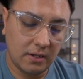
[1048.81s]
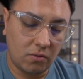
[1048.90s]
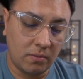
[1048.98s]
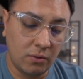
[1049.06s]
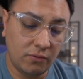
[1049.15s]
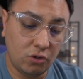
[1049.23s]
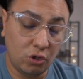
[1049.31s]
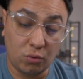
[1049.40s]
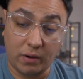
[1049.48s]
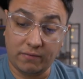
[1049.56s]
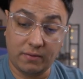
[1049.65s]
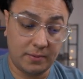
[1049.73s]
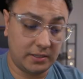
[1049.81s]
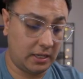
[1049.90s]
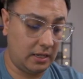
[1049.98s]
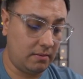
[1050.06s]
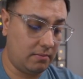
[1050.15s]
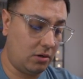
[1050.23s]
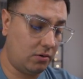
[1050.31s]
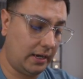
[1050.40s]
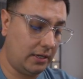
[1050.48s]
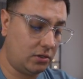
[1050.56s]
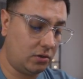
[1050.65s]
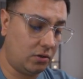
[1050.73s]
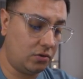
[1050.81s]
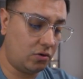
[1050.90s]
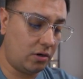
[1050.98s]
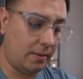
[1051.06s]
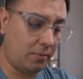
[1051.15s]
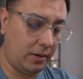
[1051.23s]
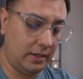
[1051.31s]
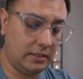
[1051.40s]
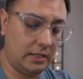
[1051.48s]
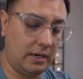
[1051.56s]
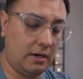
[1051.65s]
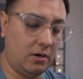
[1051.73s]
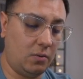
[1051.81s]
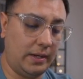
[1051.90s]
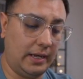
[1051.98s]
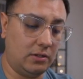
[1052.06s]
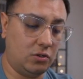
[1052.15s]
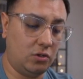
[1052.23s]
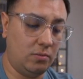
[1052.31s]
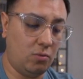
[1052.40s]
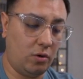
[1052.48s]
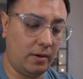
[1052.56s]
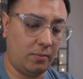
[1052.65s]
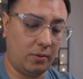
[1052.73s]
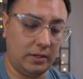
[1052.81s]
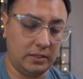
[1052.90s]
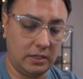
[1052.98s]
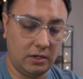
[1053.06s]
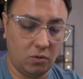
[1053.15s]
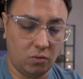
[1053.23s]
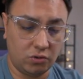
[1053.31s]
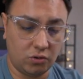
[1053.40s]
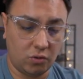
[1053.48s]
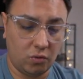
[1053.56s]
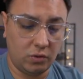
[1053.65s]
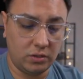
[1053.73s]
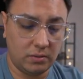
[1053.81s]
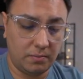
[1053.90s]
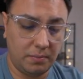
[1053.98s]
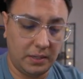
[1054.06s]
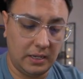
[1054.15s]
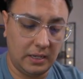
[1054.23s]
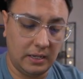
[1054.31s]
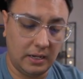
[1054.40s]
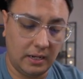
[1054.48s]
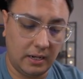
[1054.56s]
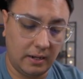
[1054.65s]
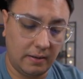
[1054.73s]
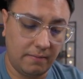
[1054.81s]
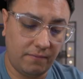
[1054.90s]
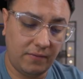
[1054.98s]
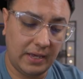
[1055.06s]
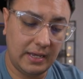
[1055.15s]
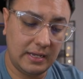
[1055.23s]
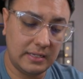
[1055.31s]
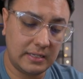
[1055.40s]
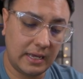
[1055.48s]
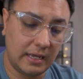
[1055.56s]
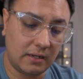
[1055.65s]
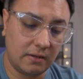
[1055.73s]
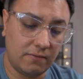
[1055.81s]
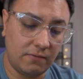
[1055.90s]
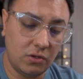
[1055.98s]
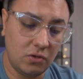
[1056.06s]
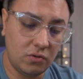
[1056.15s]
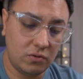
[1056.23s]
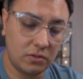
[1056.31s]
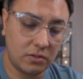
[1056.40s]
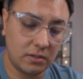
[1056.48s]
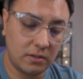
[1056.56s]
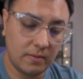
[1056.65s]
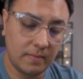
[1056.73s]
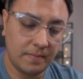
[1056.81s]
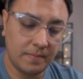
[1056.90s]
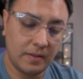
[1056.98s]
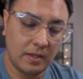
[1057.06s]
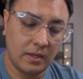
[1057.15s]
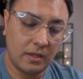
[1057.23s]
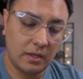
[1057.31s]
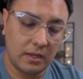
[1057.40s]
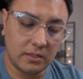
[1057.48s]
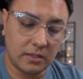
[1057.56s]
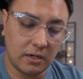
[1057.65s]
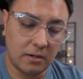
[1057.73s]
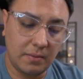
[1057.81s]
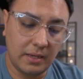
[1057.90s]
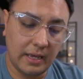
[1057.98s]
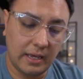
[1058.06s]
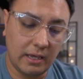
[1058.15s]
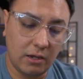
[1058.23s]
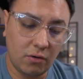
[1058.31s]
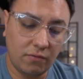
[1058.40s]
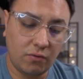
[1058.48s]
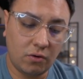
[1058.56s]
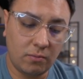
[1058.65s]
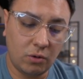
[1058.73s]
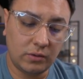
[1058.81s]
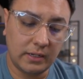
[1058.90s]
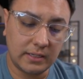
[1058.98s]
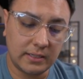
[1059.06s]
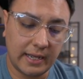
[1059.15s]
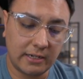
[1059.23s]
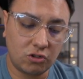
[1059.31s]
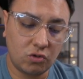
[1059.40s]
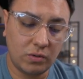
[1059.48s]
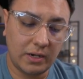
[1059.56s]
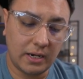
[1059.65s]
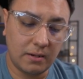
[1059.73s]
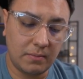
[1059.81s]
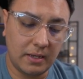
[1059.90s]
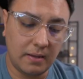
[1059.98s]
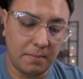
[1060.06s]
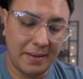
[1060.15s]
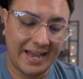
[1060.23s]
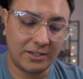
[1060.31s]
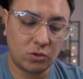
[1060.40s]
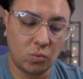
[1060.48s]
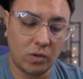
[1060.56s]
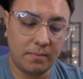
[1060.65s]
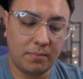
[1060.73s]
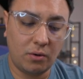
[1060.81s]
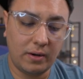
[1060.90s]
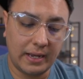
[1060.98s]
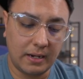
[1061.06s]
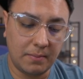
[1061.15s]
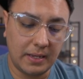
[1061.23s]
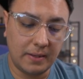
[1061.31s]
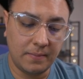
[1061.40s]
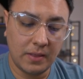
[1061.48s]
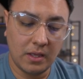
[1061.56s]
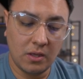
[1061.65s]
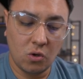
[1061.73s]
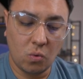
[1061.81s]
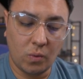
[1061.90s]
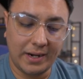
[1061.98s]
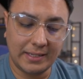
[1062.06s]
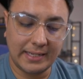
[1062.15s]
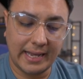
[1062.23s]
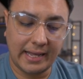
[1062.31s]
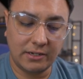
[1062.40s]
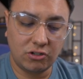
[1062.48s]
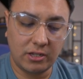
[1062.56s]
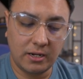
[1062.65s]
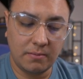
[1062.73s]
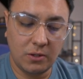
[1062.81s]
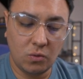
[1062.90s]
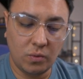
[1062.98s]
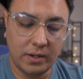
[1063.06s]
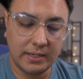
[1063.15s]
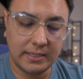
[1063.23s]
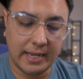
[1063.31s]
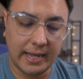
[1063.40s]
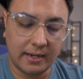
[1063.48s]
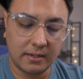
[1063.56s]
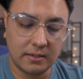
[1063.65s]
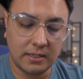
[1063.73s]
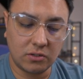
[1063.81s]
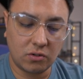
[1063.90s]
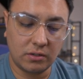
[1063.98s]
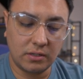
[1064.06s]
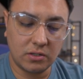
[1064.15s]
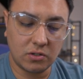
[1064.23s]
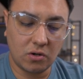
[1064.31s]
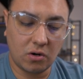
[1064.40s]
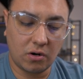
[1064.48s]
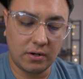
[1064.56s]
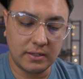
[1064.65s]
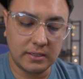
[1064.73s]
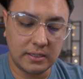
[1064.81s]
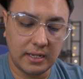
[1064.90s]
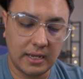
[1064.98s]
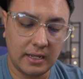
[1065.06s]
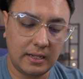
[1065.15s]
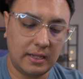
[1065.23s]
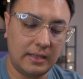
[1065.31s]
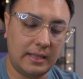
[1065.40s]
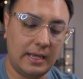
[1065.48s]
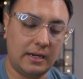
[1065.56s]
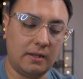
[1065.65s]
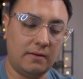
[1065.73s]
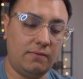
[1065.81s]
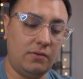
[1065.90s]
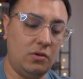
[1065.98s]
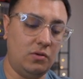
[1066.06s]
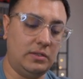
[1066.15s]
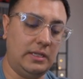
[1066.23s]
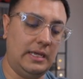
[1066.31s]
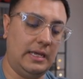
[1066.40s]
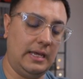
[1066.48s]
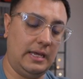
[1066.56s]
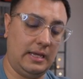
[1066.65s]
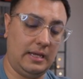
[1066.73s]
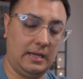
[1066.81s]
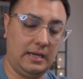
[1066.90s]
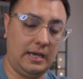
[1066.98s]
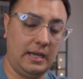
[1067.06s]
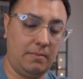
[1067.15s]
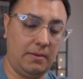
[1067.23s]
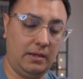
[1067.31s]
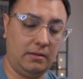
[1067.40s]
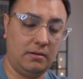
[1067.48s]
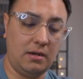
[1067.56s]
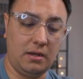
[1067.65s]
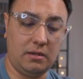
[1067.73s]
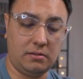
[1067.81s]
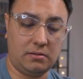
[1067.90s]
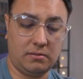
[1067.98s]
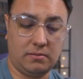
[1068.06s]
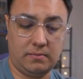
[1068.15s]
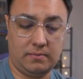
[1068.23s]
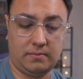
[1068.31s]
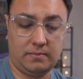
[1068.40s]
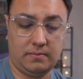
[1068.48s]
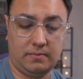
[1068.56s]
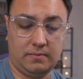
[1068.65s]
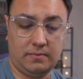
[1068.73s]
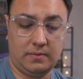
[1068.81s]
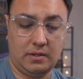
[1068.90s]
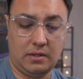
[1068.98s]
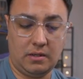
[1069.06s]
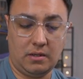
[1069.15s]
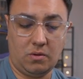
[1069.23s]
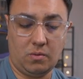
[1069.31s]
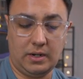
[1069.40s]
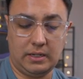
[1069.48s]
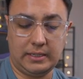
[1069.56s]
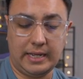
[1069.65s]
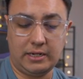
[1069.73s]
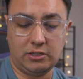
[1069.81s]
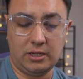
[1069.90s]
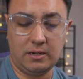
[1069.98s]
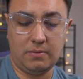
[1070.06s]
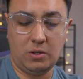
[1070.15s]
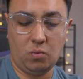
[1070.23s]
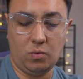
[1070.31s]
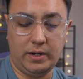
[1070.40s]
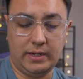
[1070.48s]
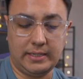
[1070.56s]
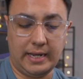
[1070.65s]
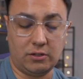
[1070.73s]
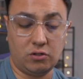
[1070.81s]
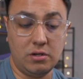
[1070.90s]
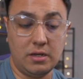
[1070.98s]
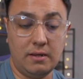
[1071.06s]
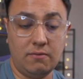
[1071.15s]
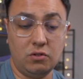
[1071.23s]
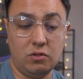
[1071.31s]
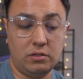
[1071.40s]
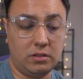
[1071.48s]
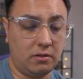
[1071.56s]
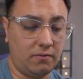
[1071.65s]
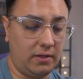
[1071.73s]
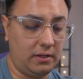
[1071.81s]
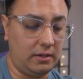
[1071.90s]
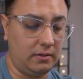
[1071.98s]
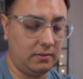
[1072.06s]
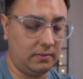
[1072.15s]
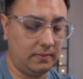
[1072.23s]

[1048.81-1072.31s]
remove 2 threat from a scheme. Okay, so those are upgrades there. We got 2 more upgrades here, which are going to be phased and confused. Is going to be a hero form only attached to an enemy, max 1 per enemy. When attached enemy would attack, discard this card instead, then confuse the enemy. Nice. When attached enemy would attack. So you can even do this to the villain.